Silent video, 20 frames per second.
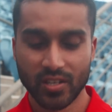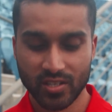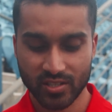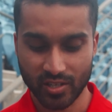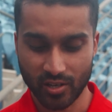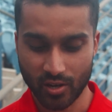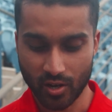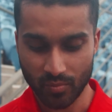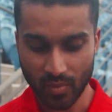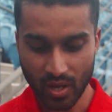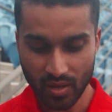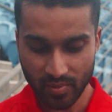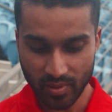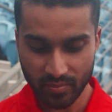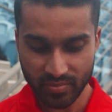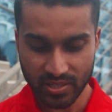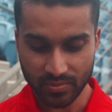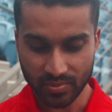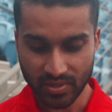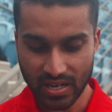So on my
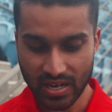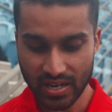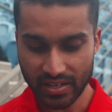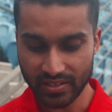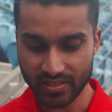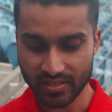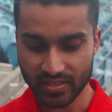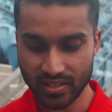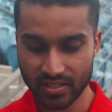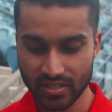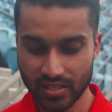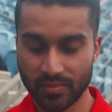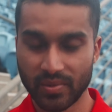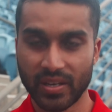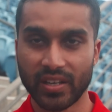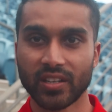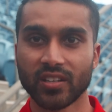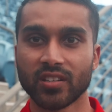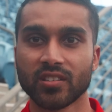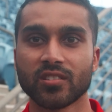membership card it says I'm
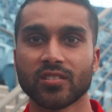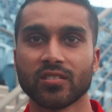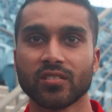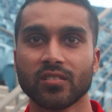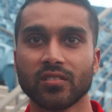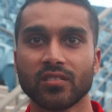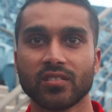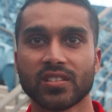heading to